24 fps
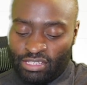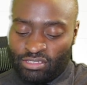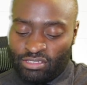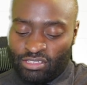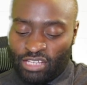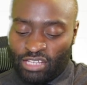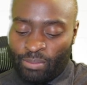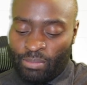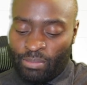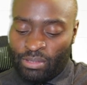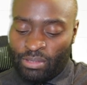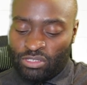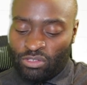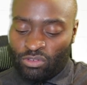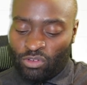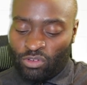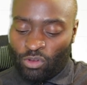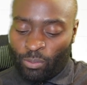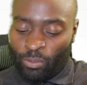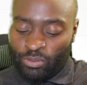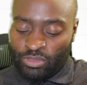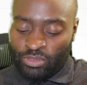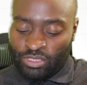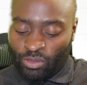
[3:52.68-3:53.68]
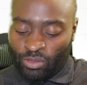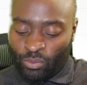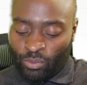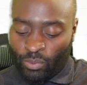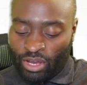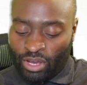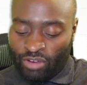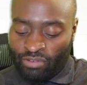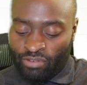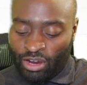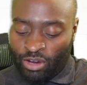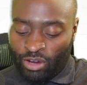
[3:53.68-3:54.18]
time it's the opposite
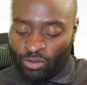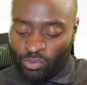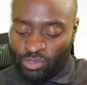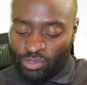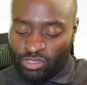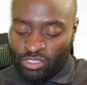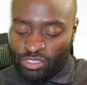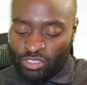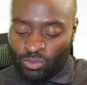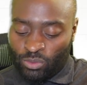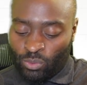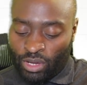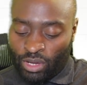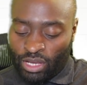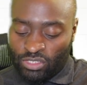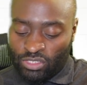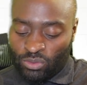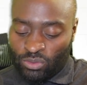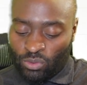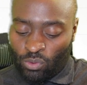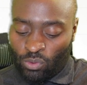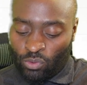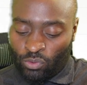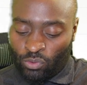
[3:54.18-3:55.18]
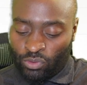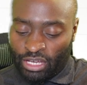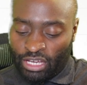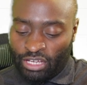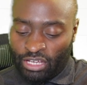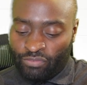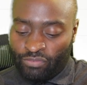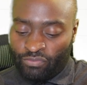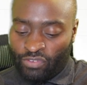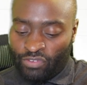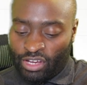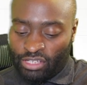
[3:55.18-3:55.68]
way around, which is why it's called
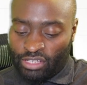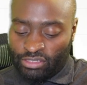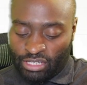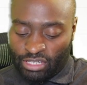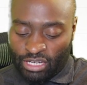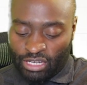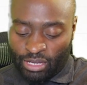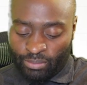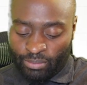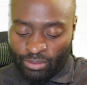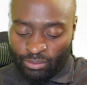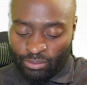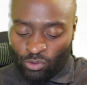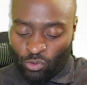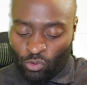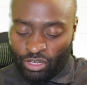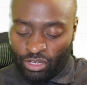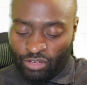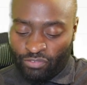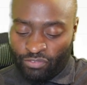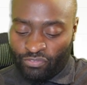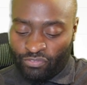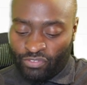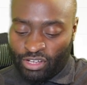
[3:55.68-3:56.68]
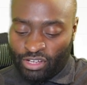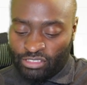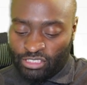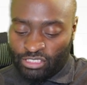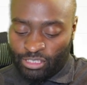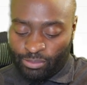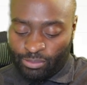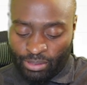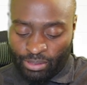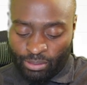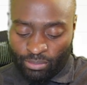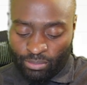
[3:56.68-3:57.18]
inverted hammer or
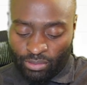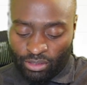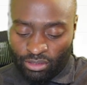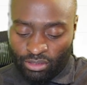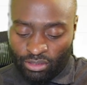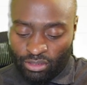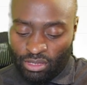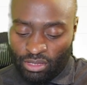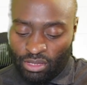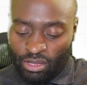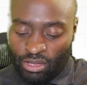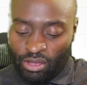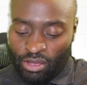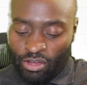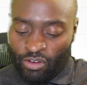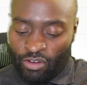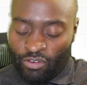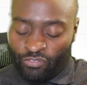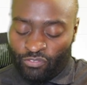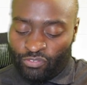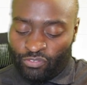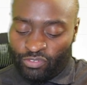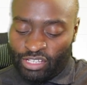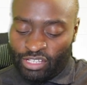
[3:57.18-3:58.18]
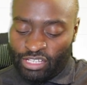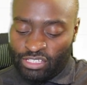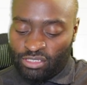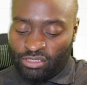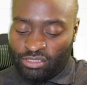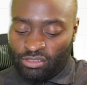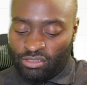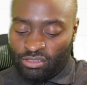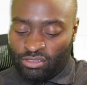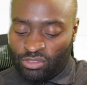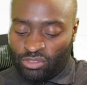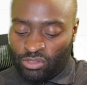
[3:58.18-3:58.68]
inverted pin bar. For
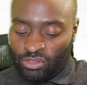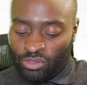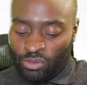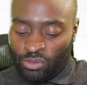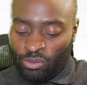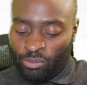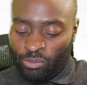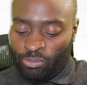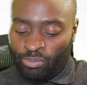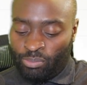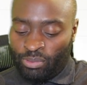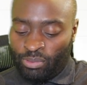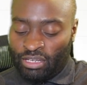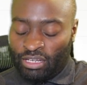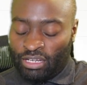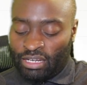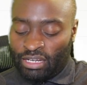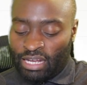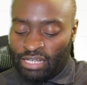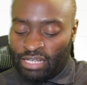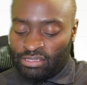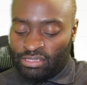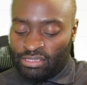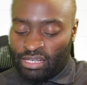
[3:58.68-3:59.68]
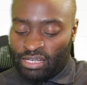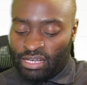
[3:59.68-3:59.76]
this to be classed